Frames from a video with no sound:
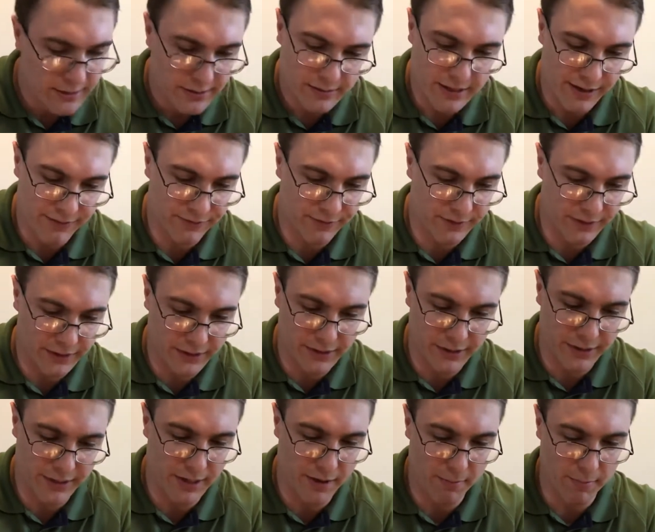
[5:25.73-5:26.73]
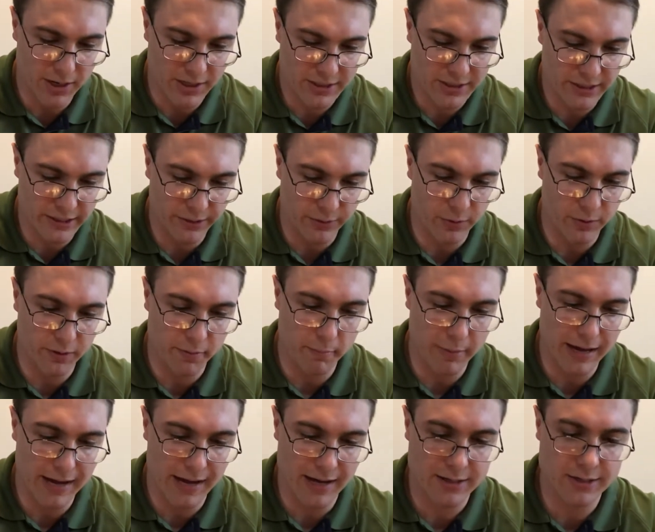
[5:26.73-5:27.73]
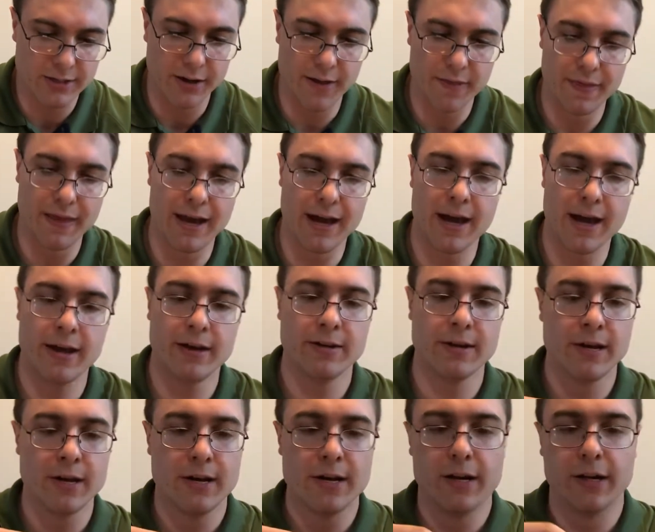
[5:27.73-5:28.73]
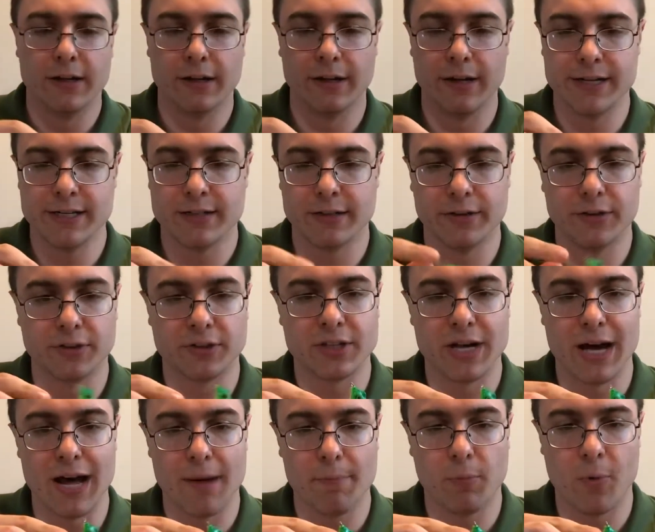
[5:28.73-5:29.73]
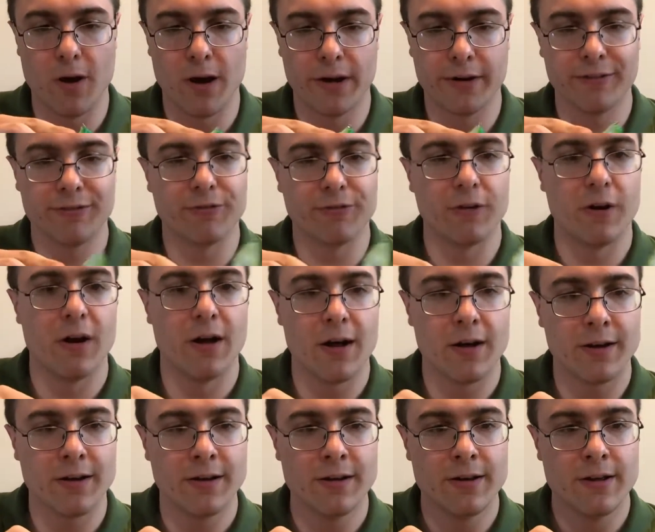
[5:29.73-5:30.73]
definitely could hit a muskie or a bass on that. A nice little topwater frog.